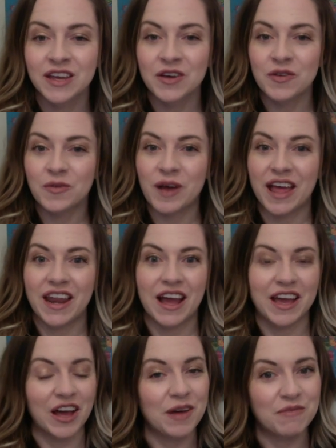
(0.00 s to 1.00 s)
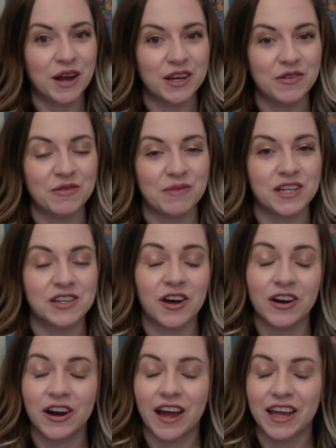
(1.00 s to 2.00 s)
When I got pregnant with my
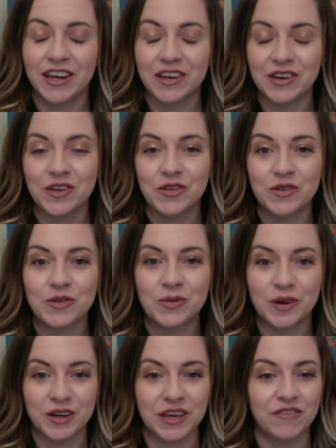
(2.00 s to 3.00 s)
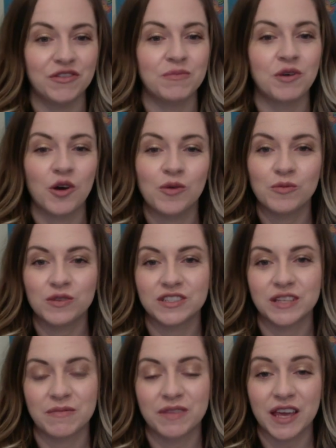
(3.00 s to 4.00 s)
daughter, I knew working from home was
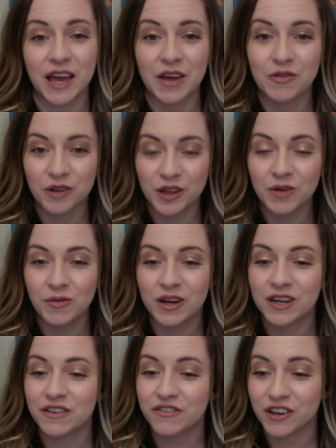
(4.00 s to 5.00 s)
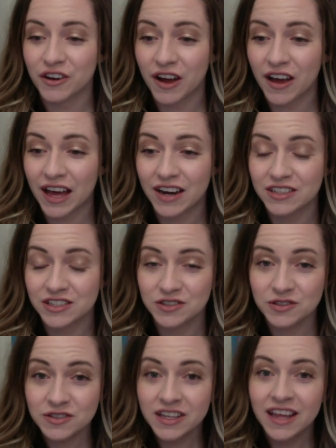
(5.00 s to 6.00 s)
something I really wanted to figure out how to
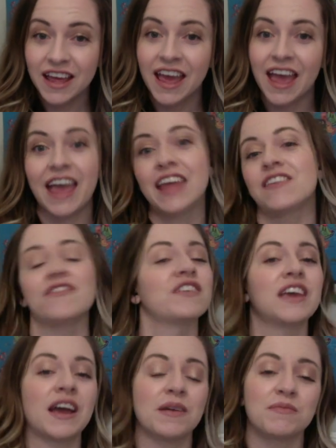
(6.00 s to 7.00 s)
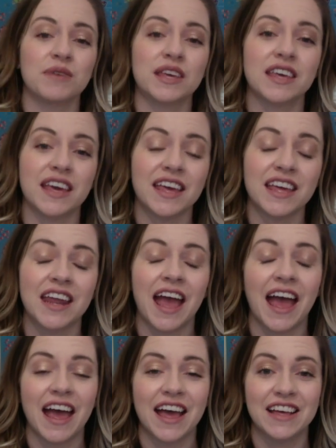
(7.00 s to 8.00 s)
do. And VIPKid
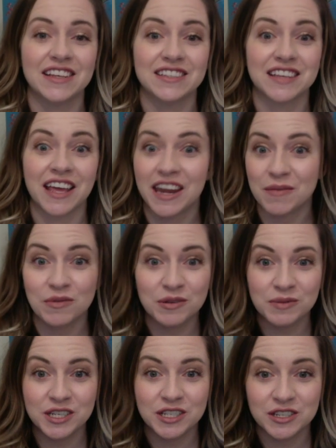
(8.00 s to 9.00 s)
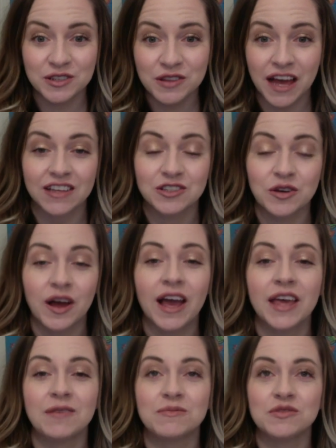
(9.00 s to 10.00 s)
has enabled me to do that. So I
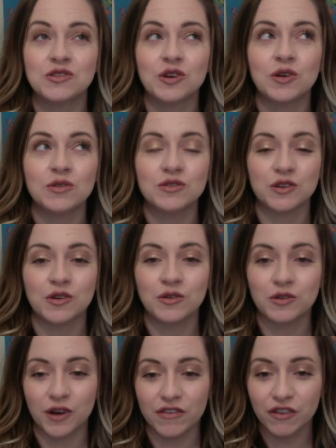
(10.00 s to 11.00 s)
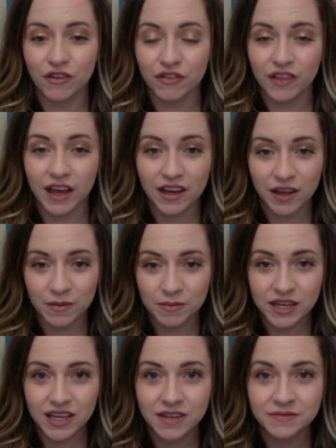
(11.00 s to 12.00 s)
am so grateful for that
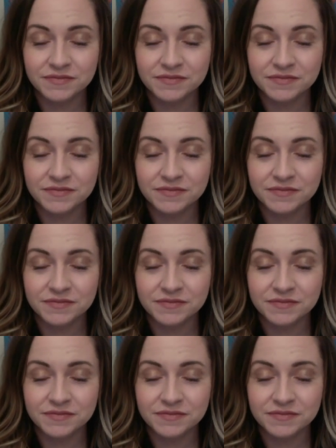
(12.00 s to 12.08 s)
company.